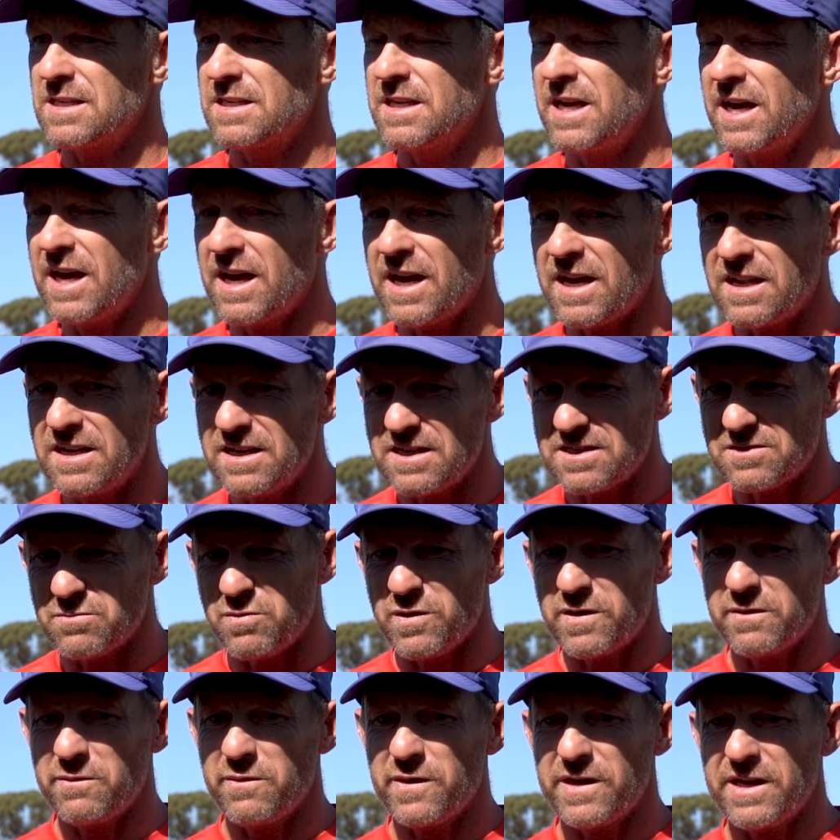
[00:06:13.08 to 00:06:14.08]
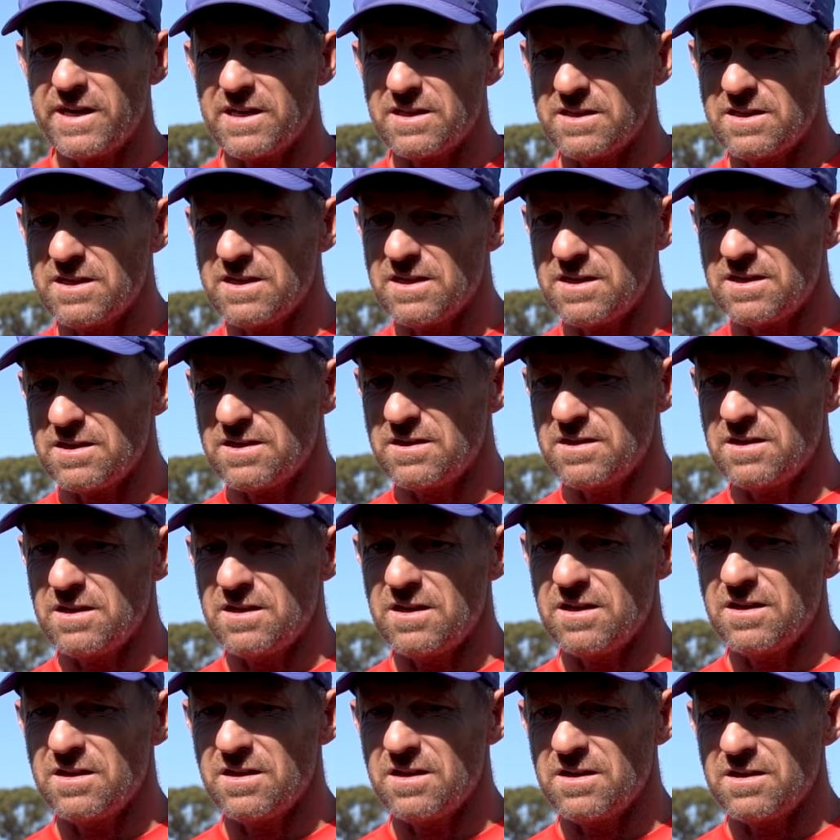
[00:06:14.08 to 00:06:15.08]
Yeah, it is. We, we get the you
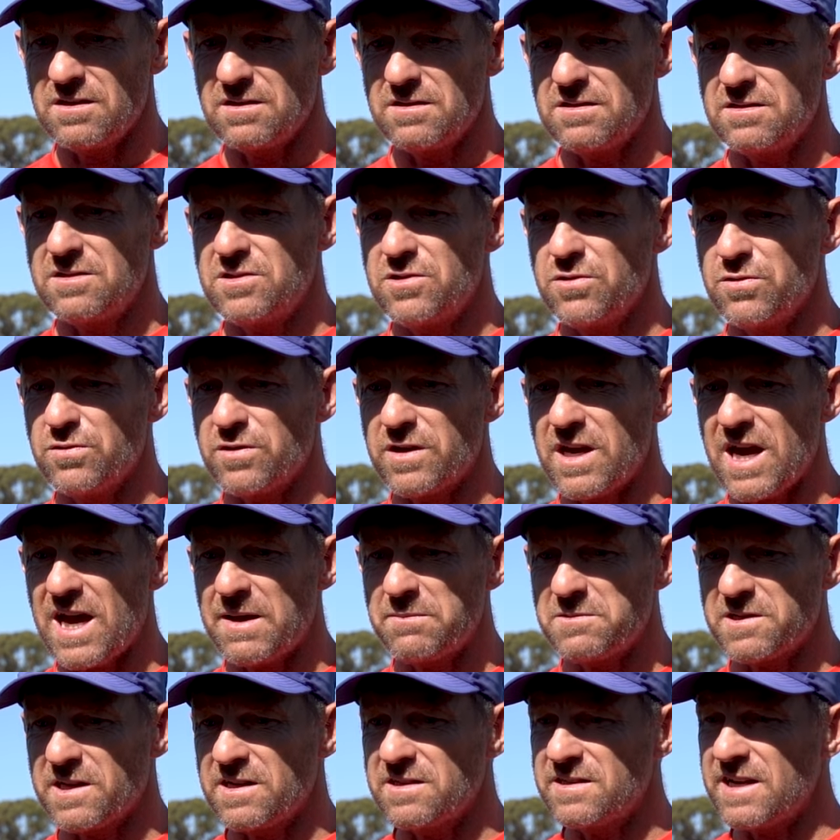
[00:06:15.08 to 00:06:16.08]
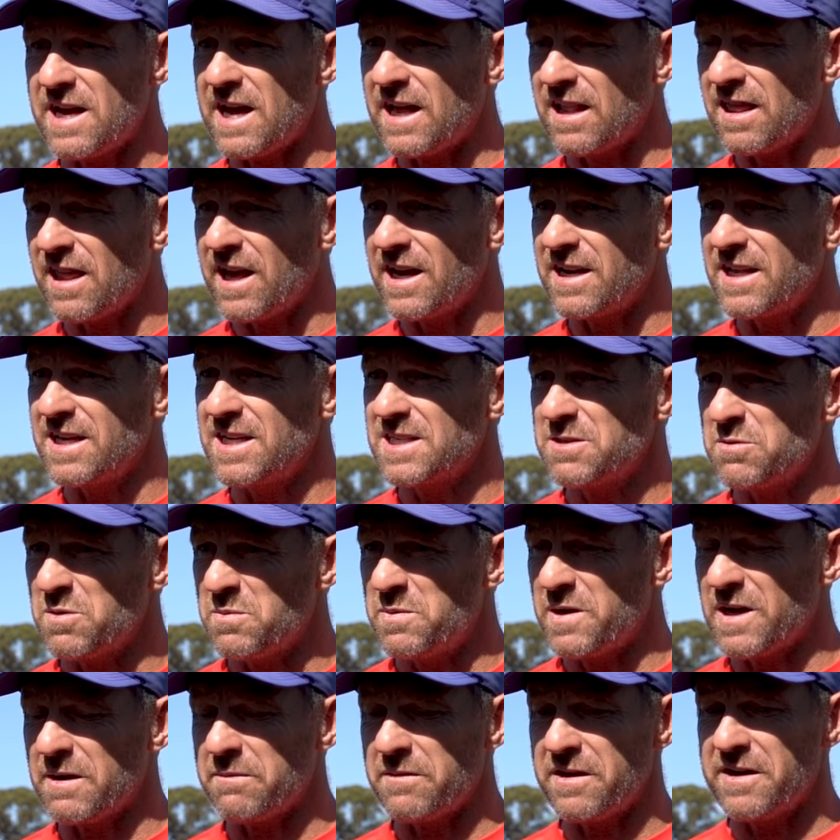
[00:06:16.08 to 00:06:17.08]
know the two games against Adelaide here, so we
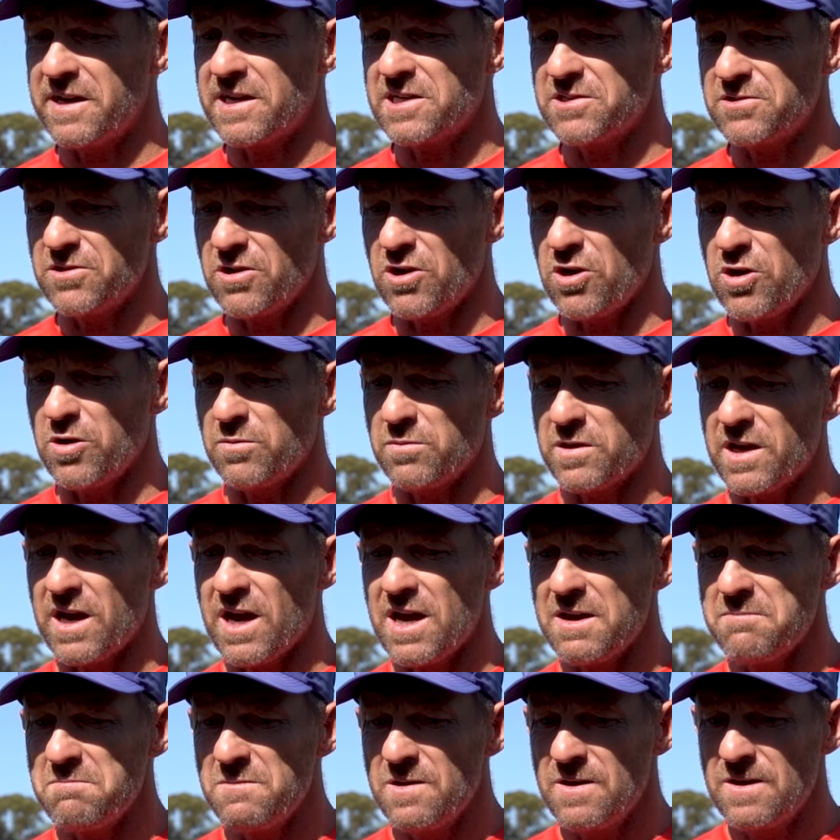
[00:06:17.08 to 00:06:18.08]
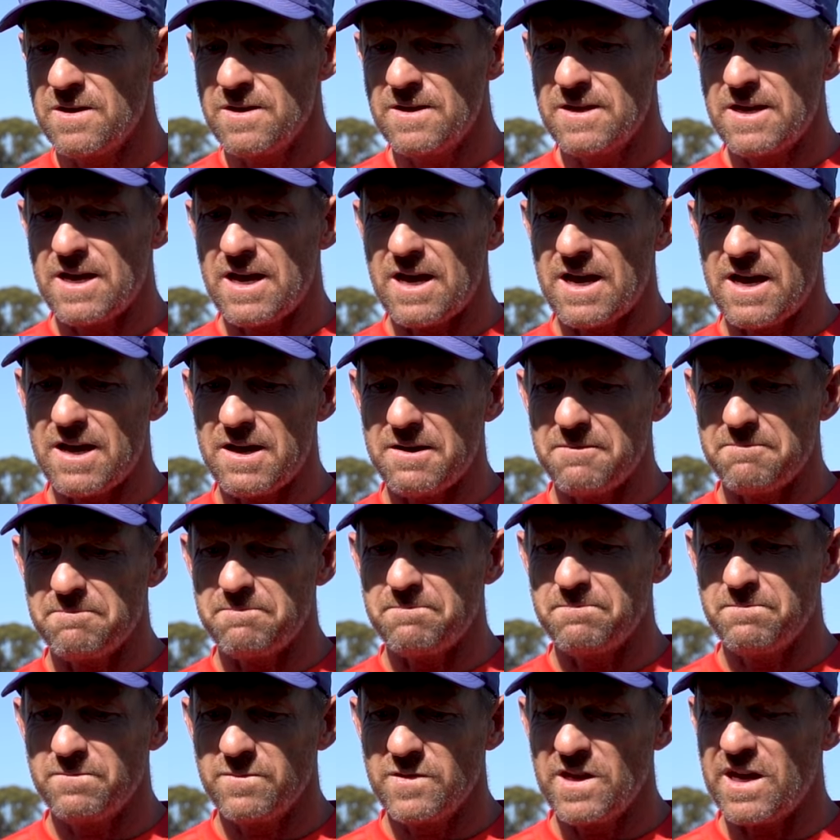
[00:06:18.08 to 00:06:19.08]
pick up that extra home game. Um,
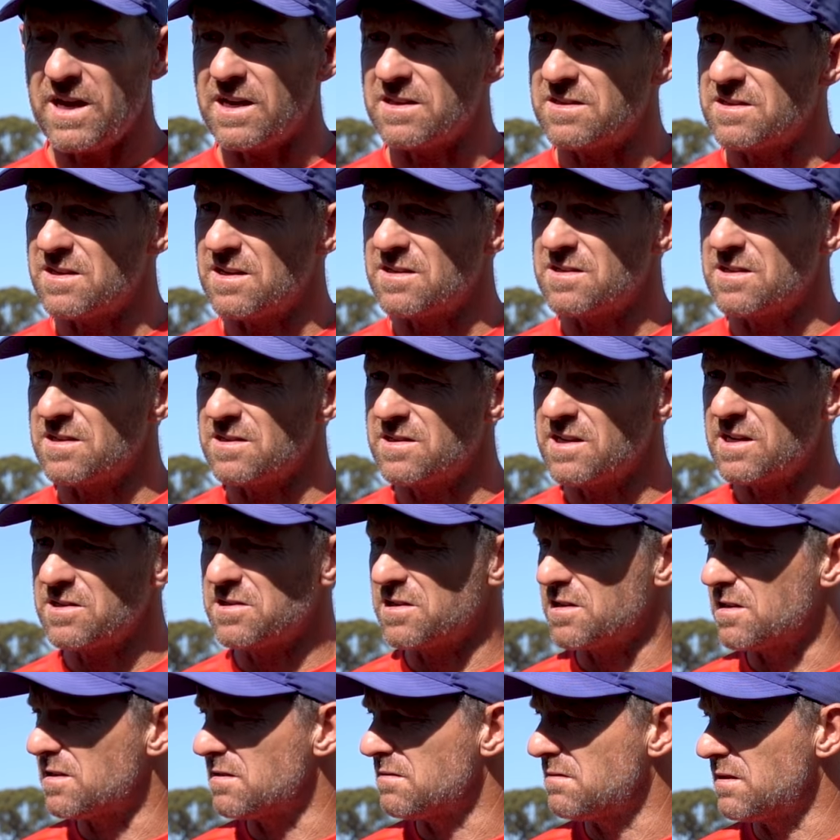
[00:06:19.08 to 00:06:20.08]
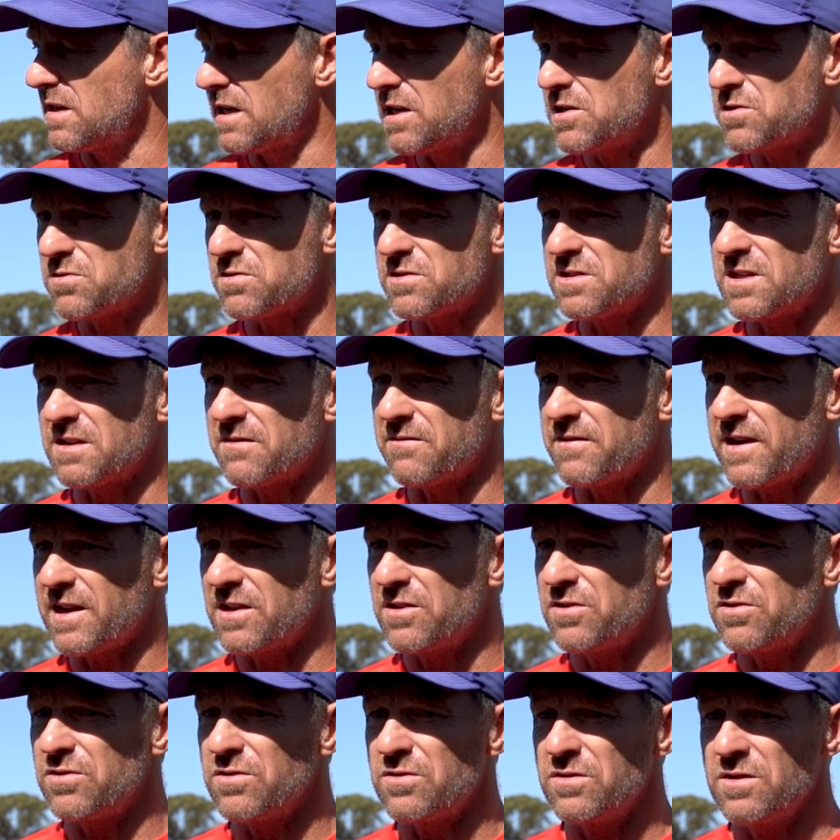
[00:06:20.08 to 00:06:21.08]
yeah, it's, it's, it's, such an interesting
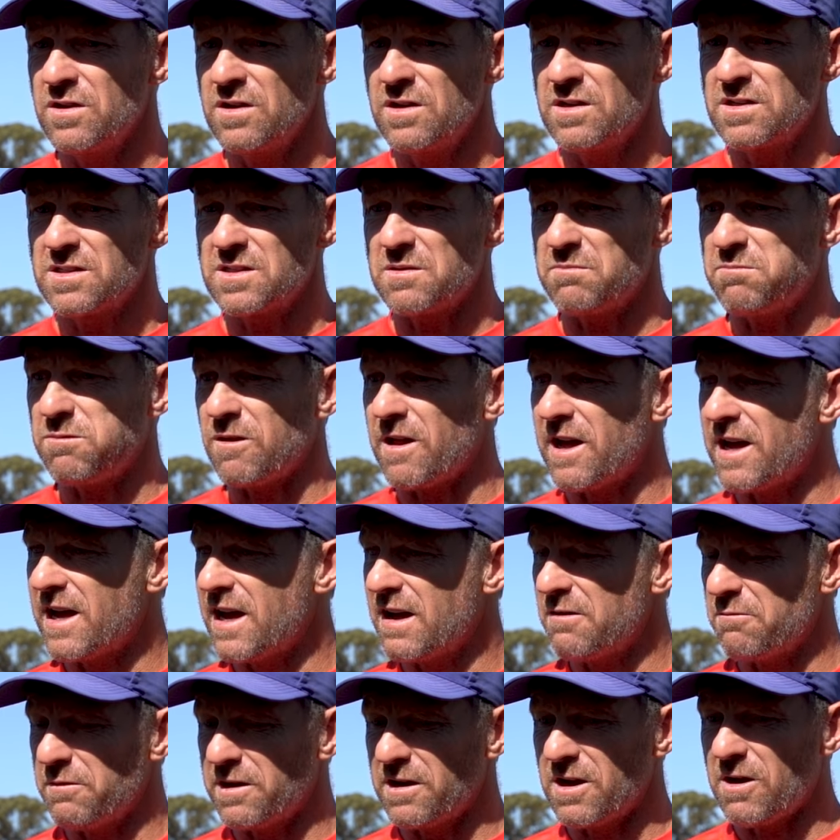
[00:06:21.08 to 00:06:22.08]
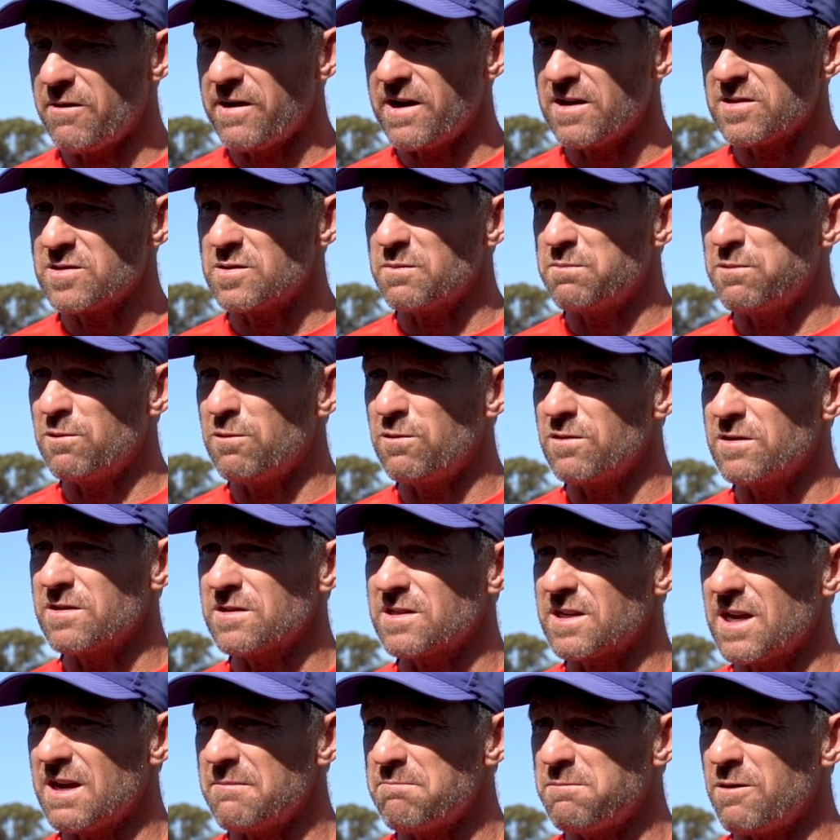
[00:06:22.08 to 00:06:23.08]
venue to play at. We know our supporters
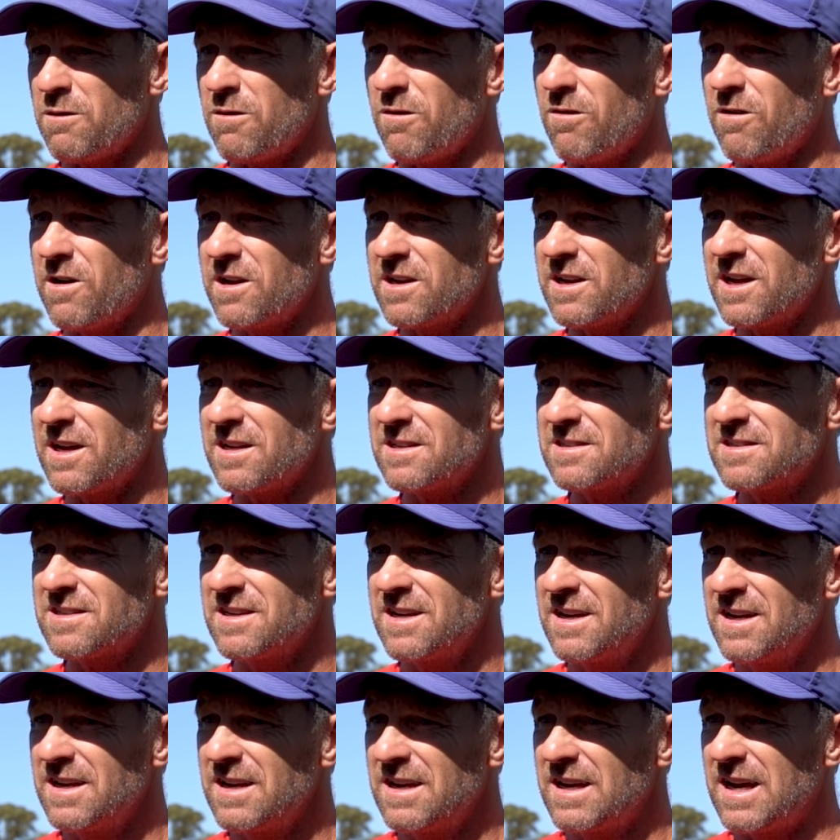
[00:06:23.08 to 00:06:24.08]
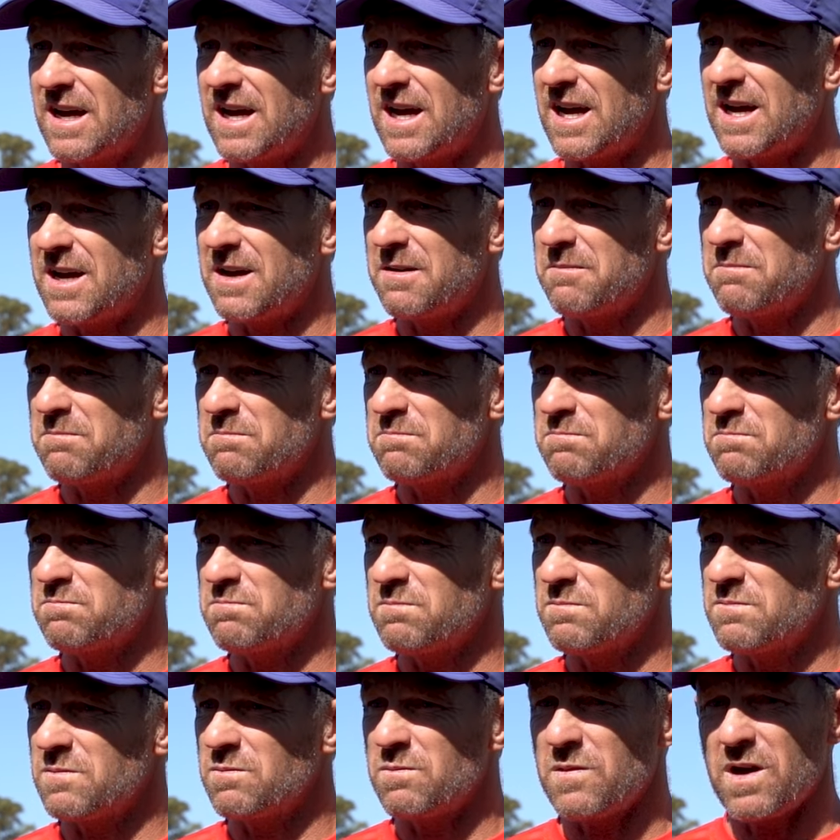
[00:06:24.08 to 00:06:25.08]
get behind us, um,
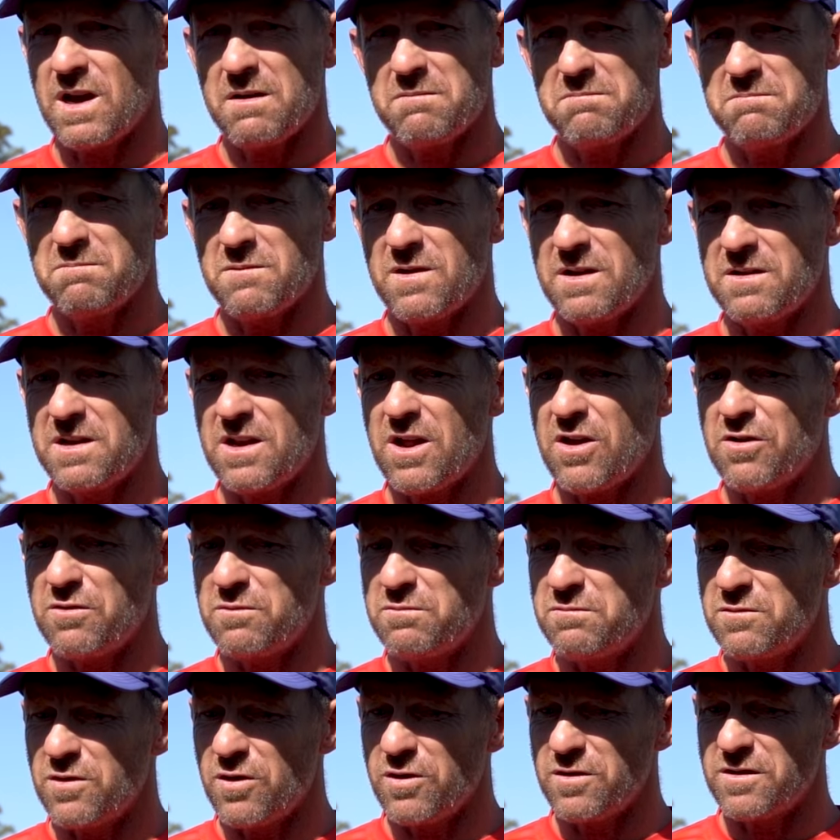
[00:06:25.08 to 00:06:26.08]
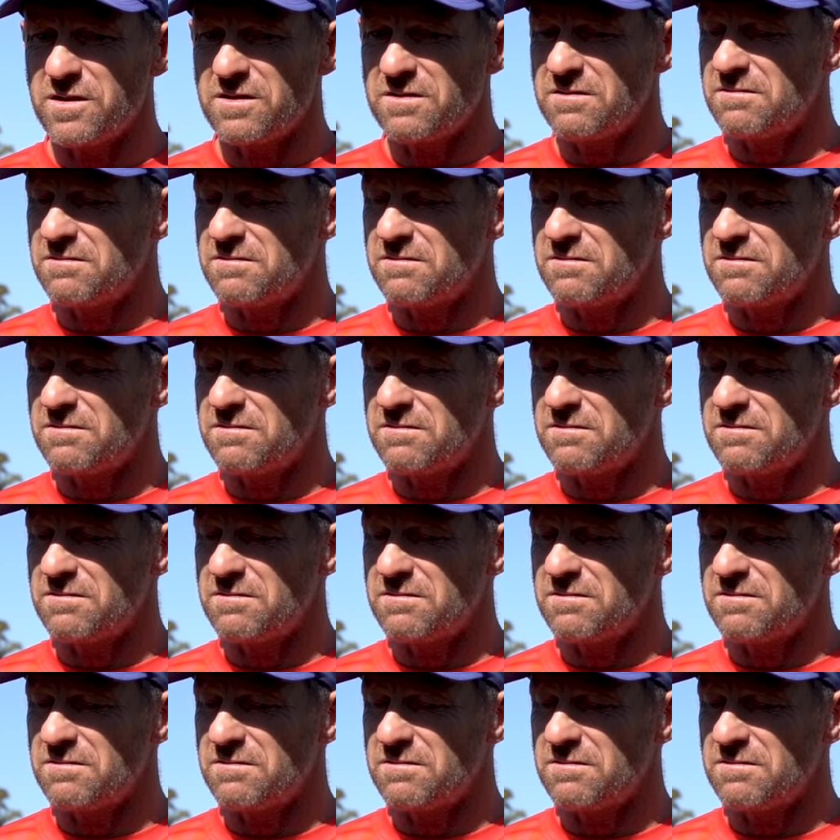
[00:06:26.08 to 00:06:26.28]
and, um, and no no